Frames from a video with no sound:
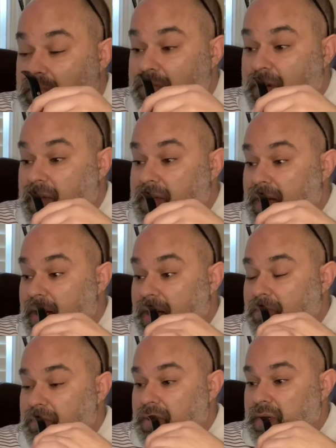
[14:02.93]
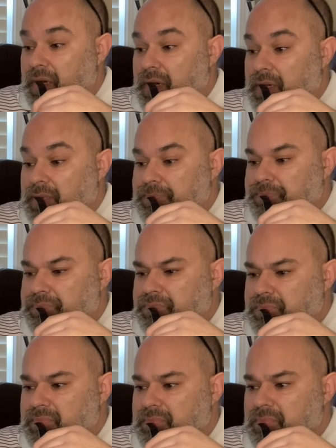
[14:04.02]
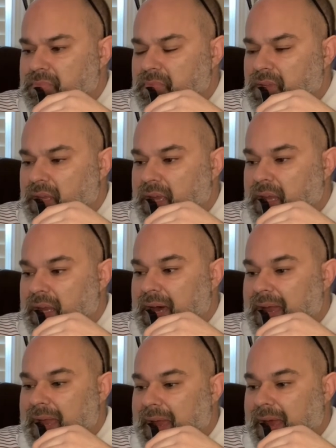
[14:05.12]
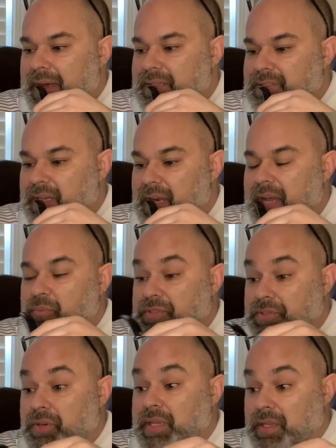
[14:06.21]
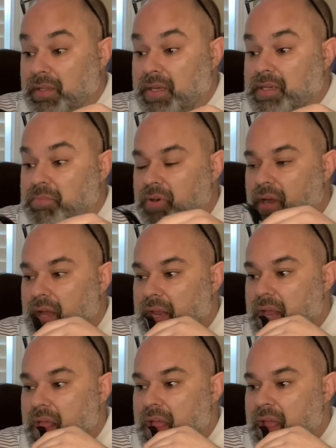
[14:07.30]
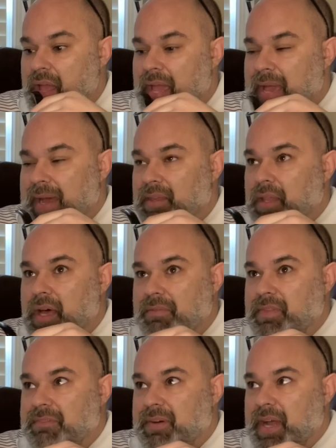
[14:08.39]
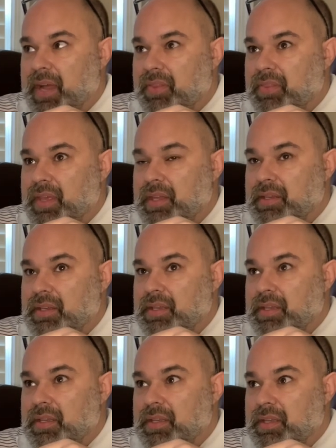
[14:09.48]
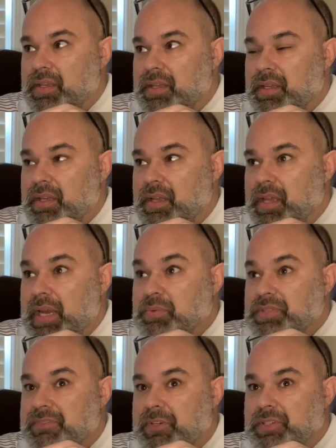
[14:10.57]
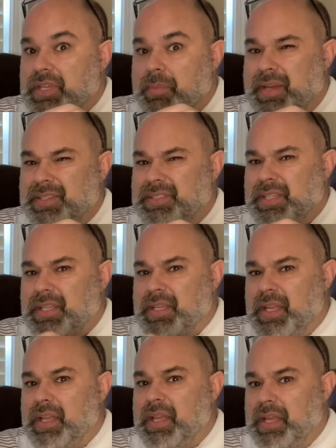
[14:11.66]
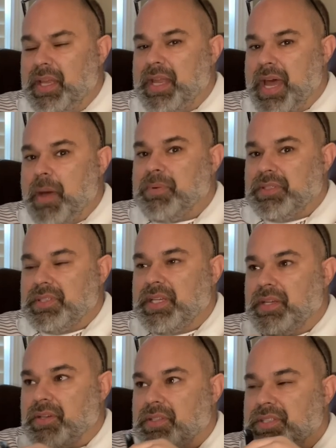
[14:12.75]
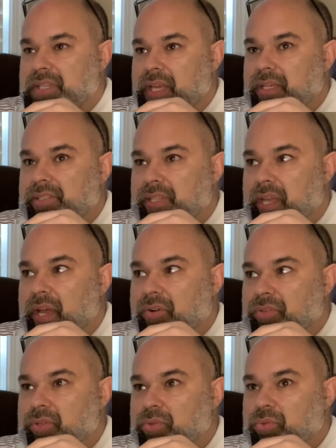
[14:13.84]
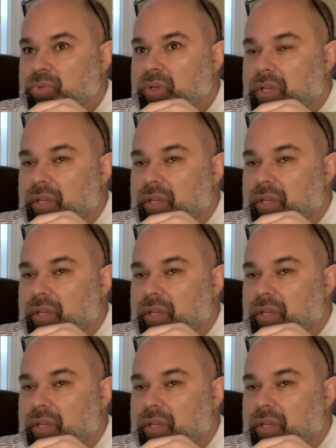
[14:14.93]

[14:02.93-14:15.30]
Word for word: fun time. Uh, and I asked, and I was drinking London Pride, and I loved the fact that and it was the first time I'd seen it. It, it. it, happens here in the states now too,